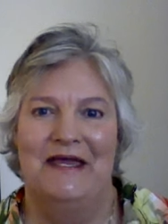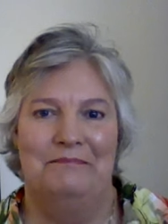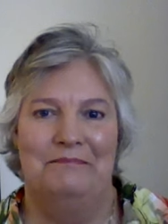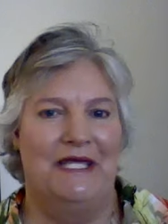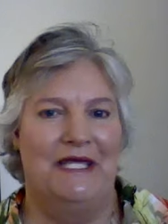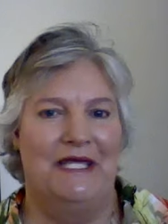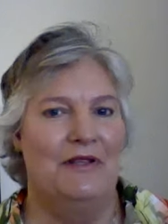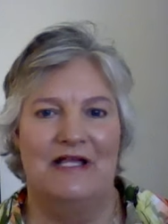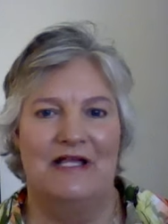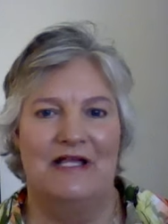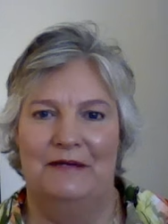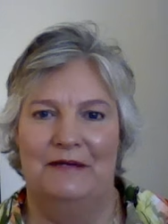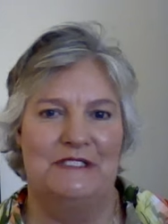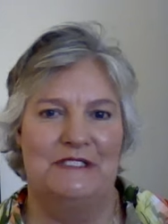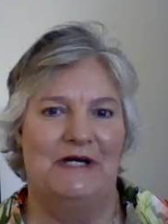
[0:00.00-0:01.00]
People
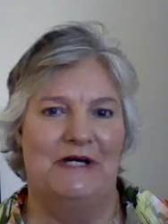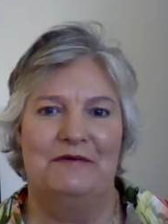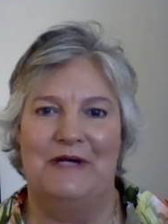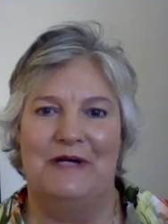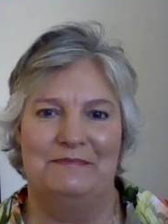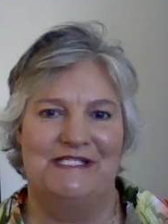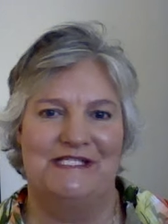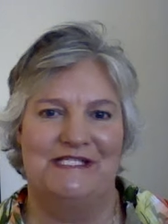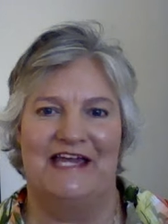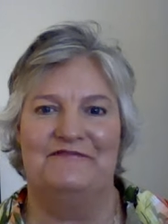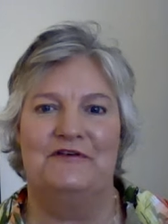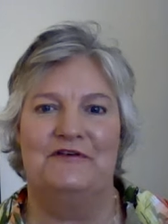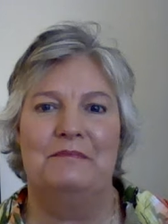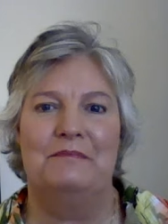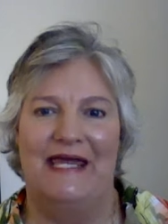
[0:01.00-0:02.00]
come to my website
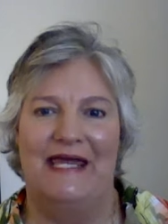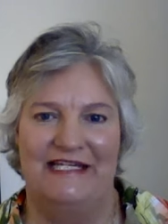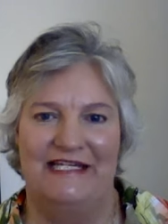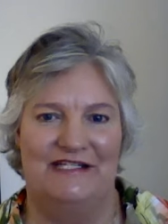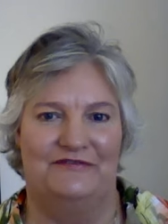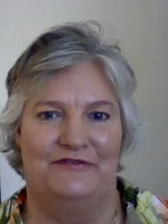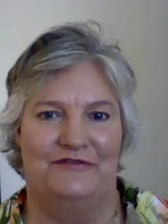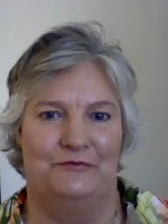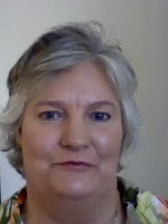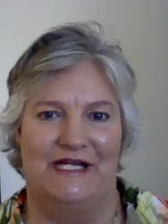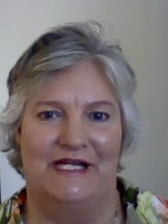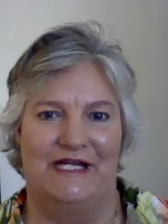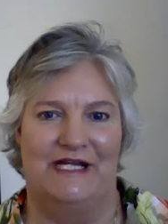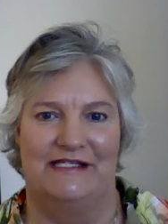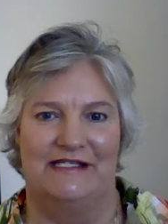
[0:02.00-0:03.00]
for many different
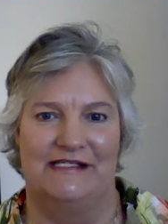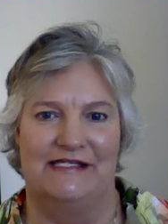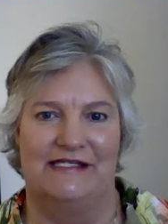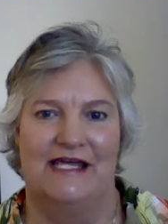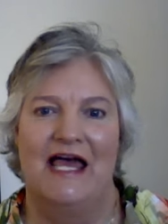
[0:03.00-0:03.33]
reasons.